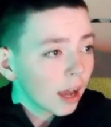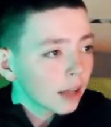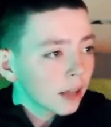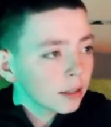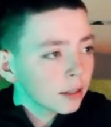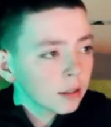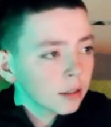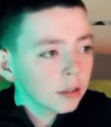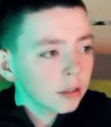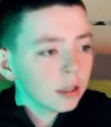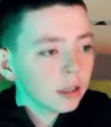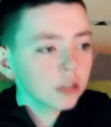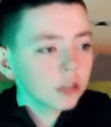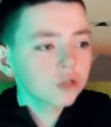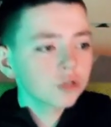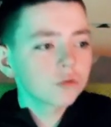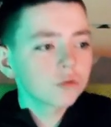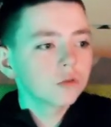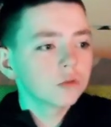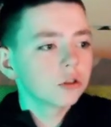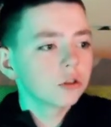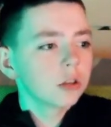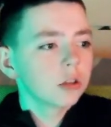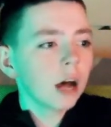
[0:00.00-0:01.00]

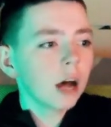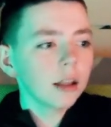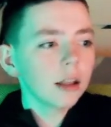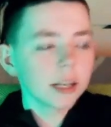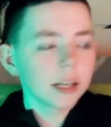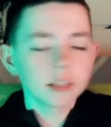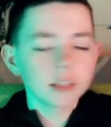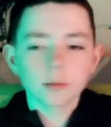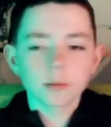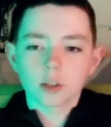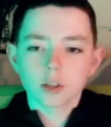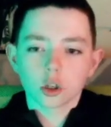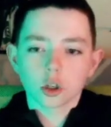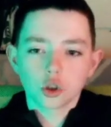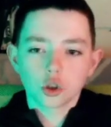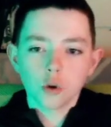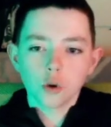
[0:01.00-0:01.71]
That linesman's a joke.